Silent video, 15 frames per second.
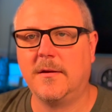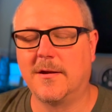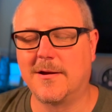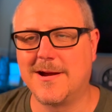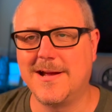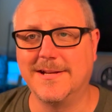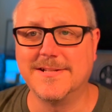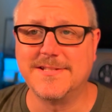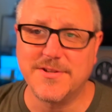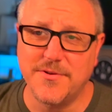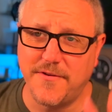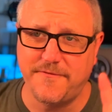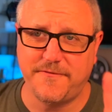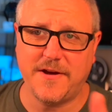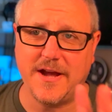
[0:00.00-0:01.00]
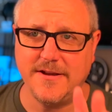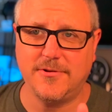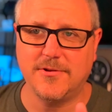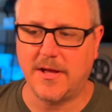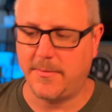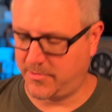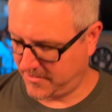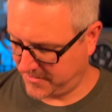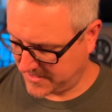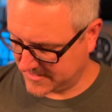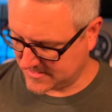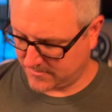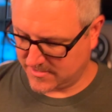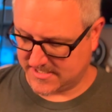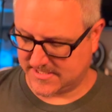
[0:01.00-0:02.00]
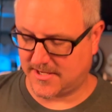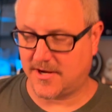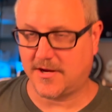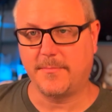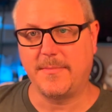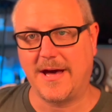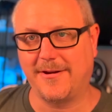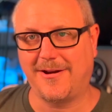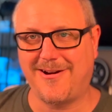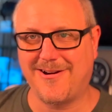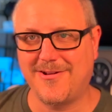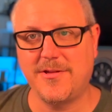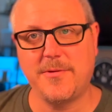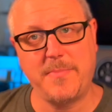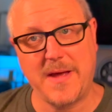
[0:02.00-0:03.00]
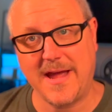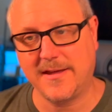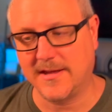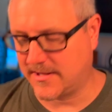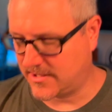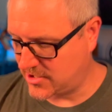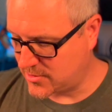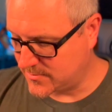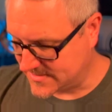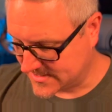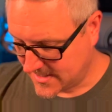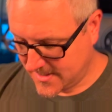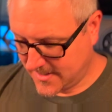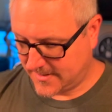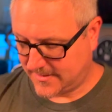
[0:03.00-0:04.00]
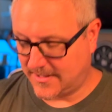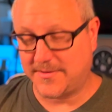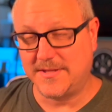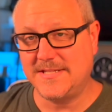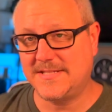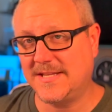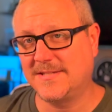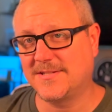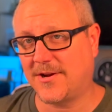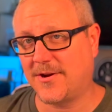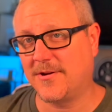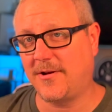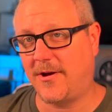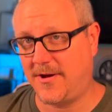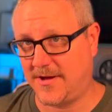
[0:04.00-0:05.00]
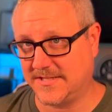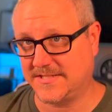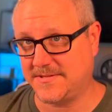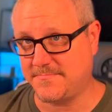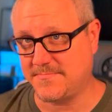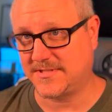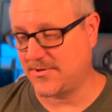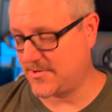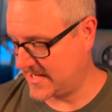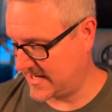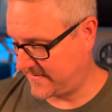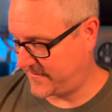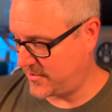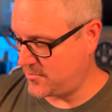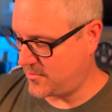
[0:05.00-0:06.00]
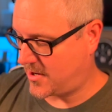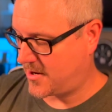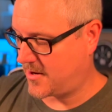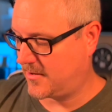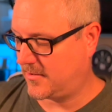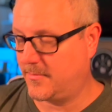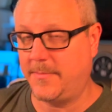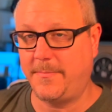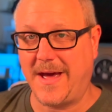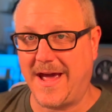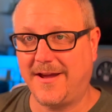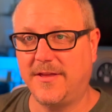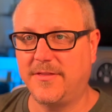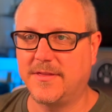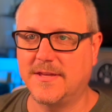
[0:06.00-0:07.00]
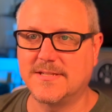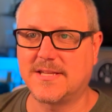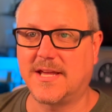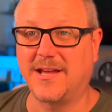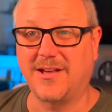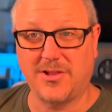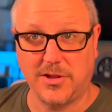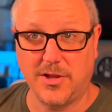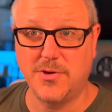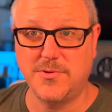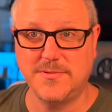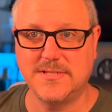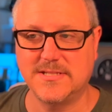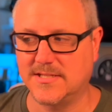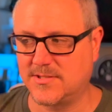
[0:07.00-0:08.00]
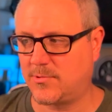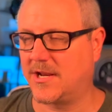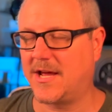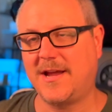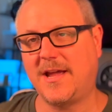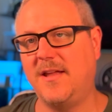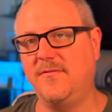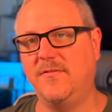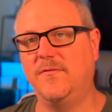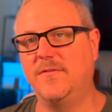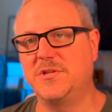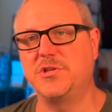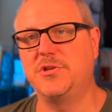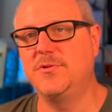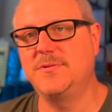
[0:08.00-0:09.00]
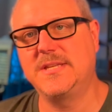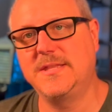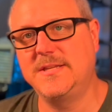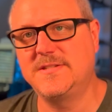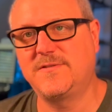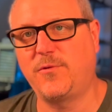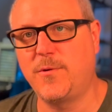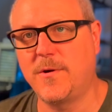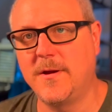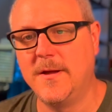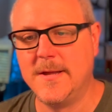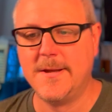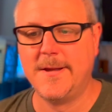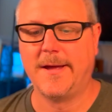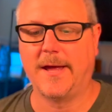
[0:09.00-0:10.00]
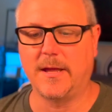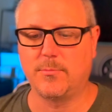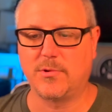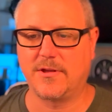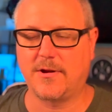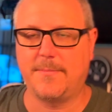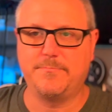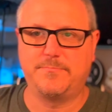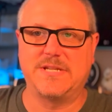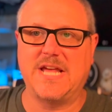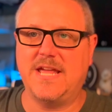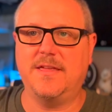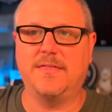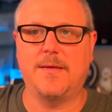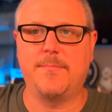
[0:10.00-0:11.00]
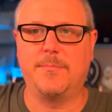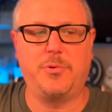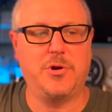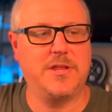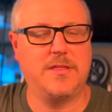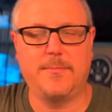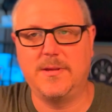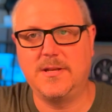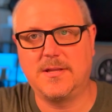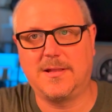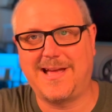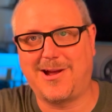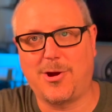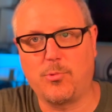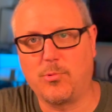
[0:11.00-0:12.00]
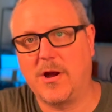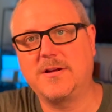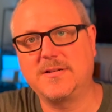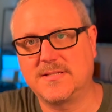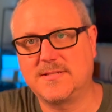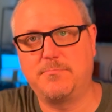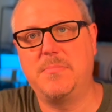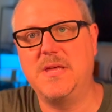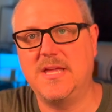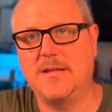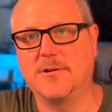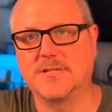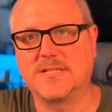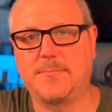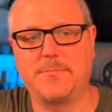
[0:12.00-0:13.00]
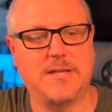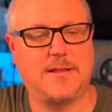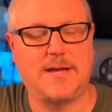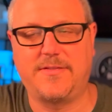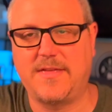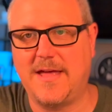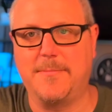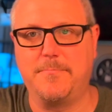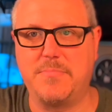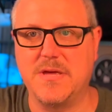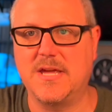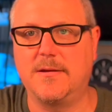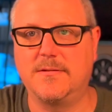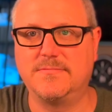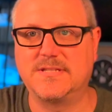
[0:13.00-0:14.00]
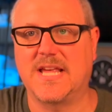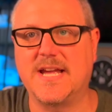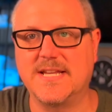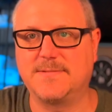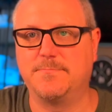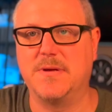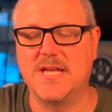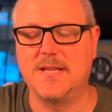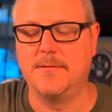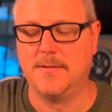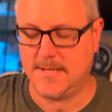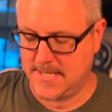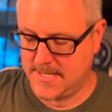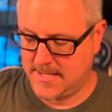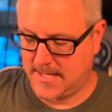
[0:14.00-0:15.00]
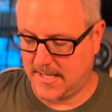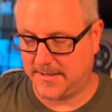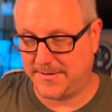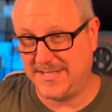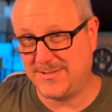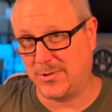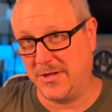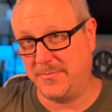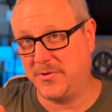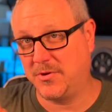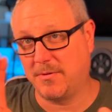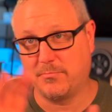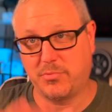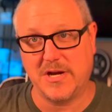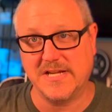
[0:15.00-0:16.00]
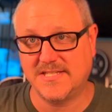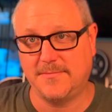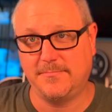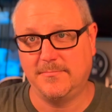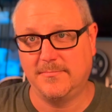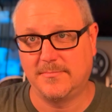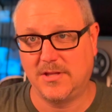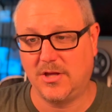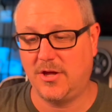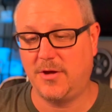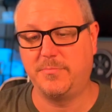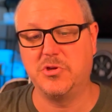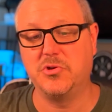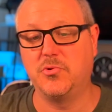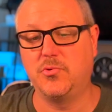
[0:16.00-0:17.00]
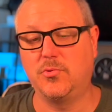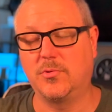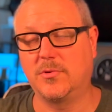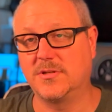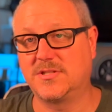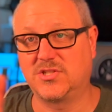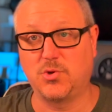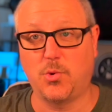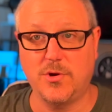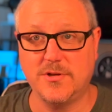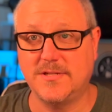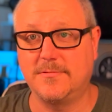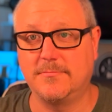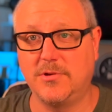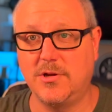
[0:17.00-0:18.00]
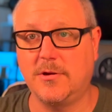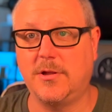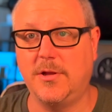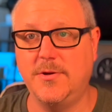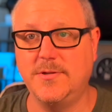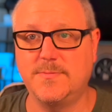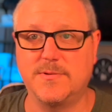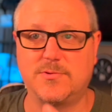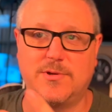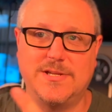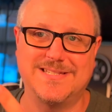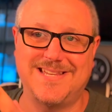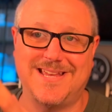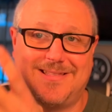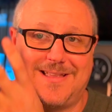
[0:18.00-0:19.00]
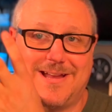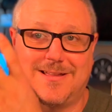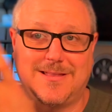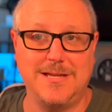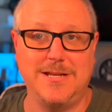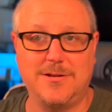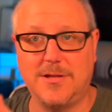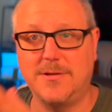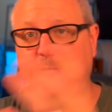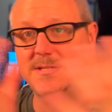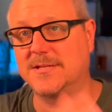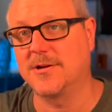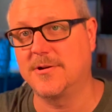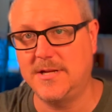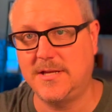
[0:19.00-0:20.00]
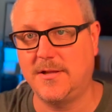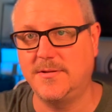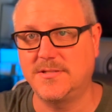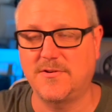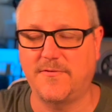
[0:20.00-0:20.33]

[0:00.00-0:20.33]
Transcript: All right, and so the final couple of things I'm going to talk about are their packing cubes. Now, these things are awesome. So again, if you are going to be packing things like clothes is what I kind of envision using these for, whether I'm taking them and putting them into like a Rucks bin or something like that, a big size bin. These will help you compress them. They'll help you sort your clothes between, say, like clean clothes and dirty clothes.